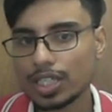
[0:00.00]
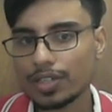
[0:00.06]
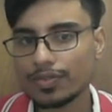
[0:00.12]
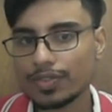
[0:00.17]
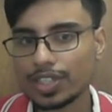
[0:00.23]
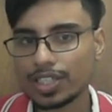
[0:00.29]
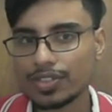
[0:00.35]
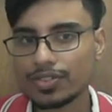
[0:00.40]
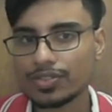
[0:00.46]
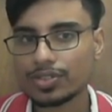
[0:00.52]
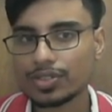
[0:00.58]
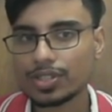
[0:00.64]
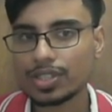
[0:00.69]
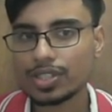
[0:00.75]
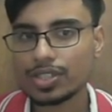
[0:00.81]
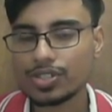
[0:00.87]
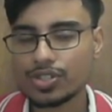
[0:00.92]
We can
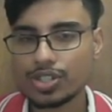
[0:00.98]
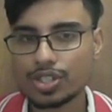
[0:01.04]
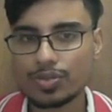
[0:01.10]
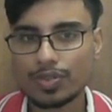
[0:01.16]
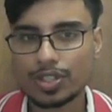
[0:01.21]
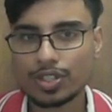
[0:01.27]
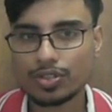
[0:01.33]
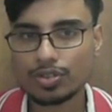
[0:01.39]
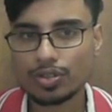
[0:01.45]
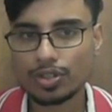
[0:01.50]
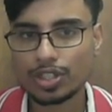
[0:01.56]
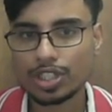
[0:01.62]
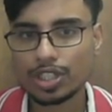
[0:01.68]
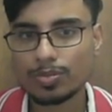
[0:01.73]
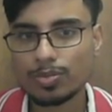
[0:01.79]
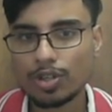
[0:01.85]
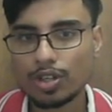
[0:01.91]
see g1 is
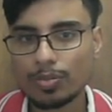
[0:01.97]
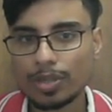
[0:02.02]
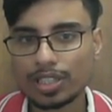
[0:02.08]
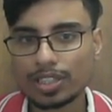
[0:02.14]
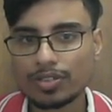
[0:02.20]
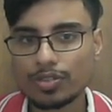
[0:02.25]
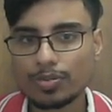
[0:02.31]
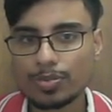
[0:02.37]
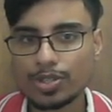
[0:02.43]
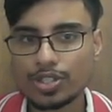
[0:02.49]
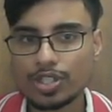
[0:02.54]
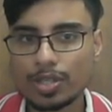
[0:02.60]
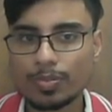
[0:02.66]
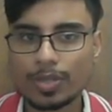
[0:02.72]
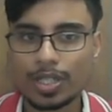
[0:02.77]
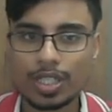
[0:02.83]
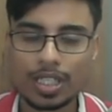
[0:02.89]
already blocked by our
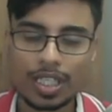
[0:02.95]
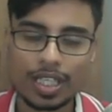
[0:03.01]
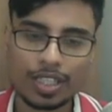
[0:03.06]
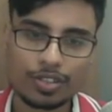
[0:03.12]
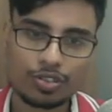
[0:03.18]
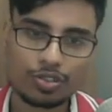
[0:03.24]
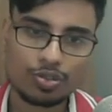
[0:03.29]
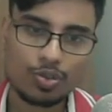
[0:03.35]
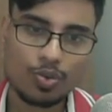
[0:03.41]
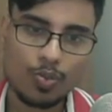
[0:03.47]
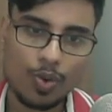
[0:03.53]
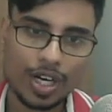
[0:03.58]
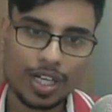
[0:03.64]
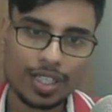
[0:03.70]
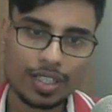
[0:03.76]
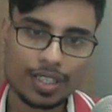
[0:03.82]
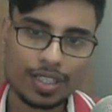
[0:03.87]
bishop, and so
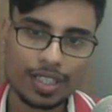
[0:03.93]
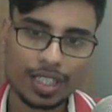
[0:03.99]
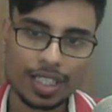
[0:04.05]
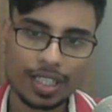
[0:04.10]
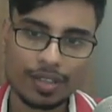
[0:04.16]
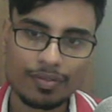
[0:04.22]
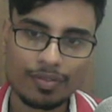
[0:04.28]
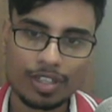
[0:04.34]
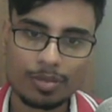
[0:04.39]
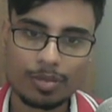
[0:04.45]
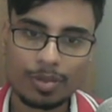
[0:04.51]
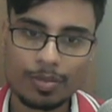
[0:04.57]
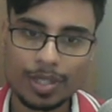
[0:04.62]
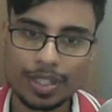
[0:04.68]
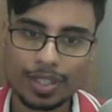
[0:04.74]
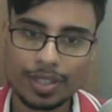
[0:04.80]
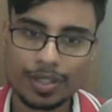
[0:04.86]
white king will be
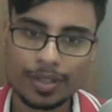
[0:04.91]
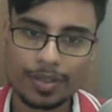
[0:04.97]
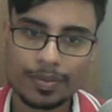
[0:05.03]
mated.